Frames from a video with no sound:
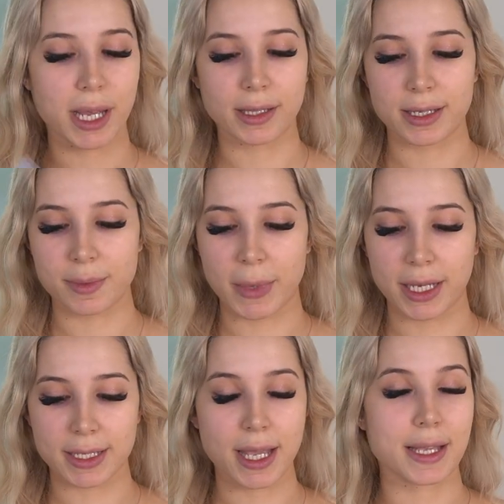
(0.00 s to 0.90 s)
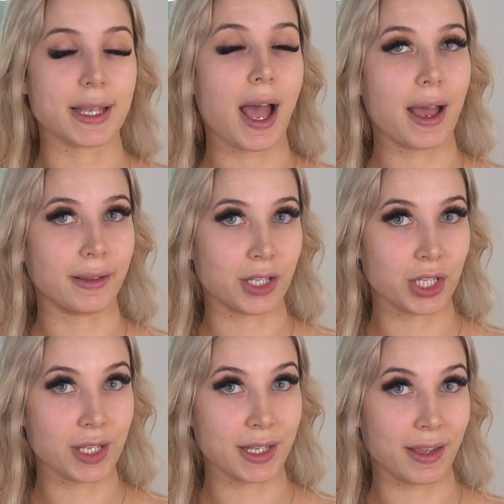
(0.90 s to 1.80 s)
Kylie Cosmetics has
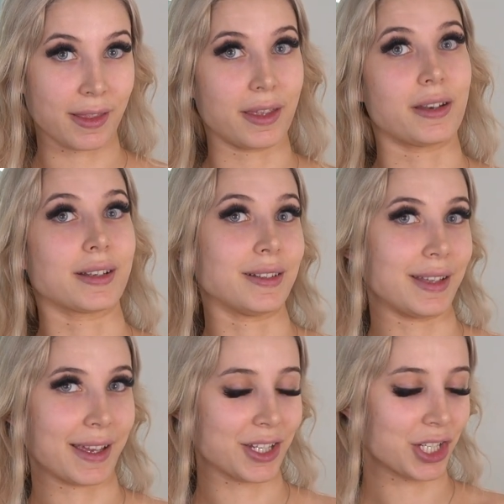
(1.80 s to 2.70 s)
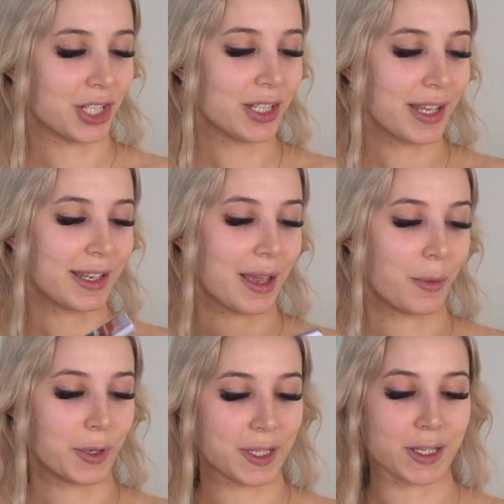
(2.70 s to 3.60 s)
eyelashes in their collection and I
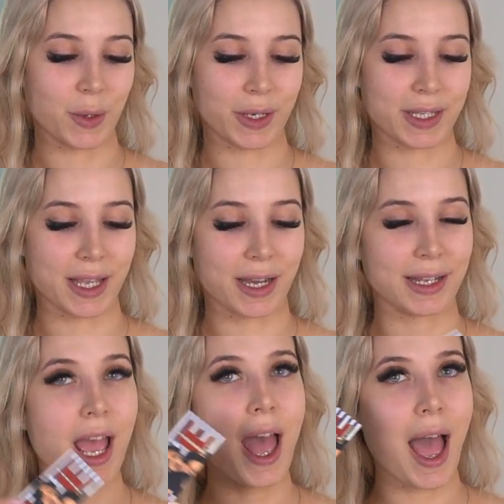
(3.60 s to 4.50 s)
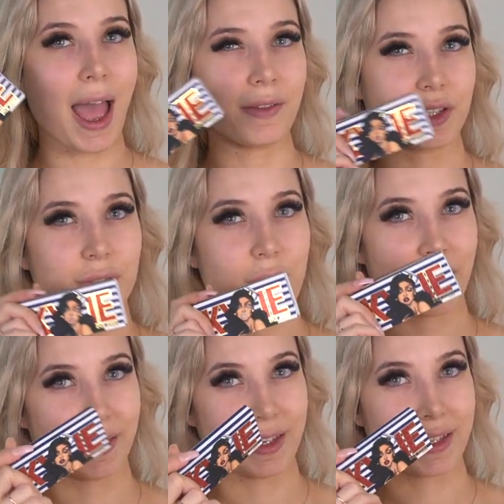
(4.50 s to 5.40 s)
was so excited. I even
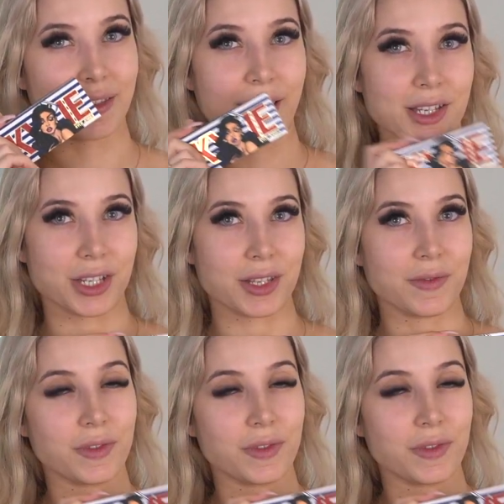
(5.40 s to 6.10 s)
tried these lashes